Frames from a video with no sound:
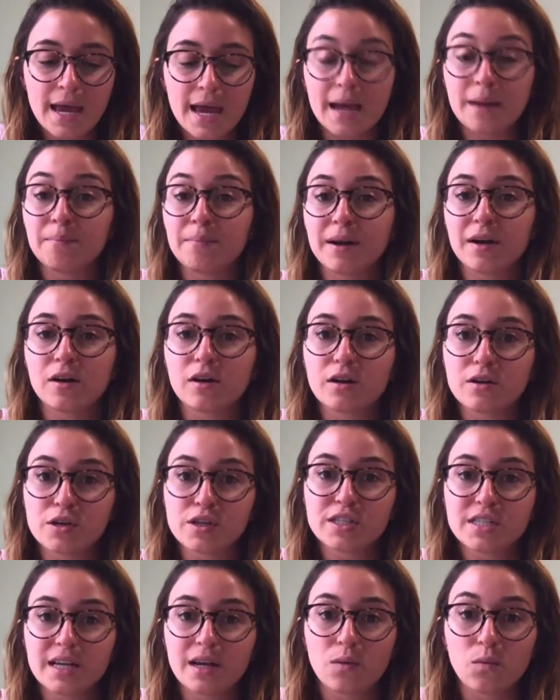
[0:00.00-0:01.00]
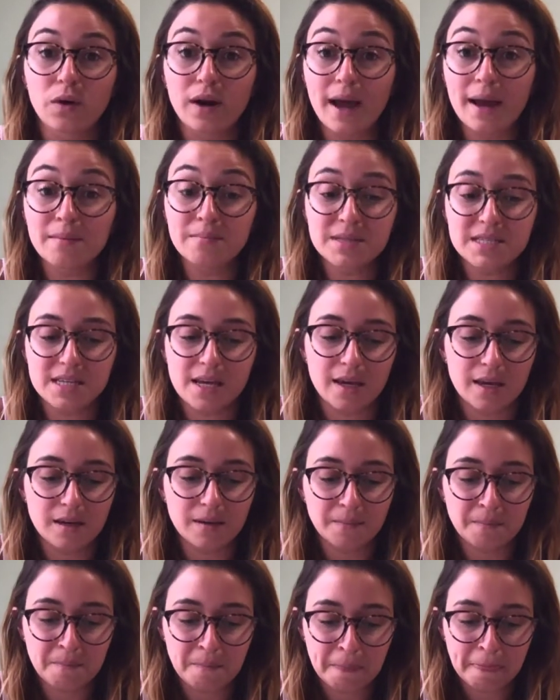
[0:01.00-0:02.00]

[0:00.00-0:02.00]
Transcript: and better understand what I'm saying.